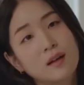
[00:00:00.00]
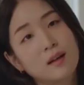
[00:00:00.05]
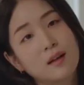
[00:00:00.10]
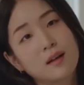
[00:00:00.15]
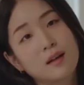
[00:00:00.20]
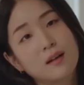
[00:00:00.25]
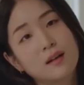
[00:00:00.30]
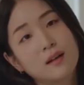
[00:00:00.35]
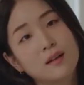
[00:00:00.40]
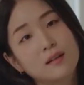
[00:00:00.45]

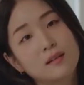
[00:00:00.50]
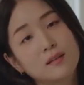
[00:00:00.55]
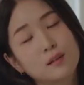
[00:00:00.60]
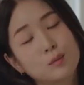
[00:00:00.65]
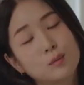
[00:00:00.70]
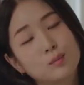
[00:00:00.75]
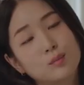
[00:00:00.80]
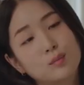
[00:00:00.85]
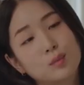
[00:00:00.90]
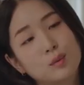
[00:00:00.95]
Yin
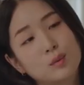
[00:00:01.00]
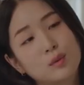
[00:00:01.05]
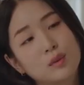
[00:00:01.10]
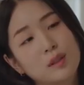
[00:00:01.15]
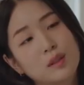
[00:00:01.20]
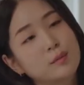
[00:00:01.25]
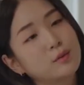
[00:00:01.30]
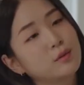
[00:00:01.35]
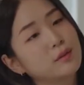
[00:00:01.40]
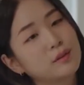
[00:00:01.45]
Cho-rong,
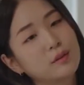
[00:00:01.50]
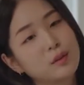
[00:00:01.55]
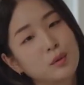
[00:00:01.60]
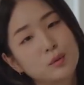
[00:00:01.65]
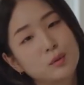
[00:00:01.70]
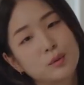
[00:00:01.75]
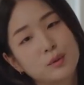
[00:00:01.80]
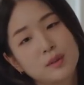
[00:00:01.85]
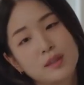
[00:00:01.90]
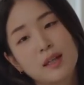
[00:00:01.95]
who had
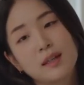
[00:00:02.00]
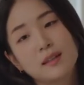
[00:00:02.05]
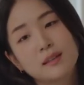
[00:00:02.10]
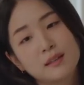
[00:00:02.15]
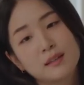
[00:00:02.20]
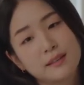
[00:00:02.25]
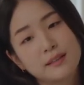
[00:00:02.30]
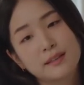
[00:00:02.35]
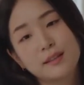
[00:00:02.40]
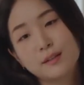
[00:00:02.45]
proposed
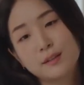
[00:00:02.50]
marriage to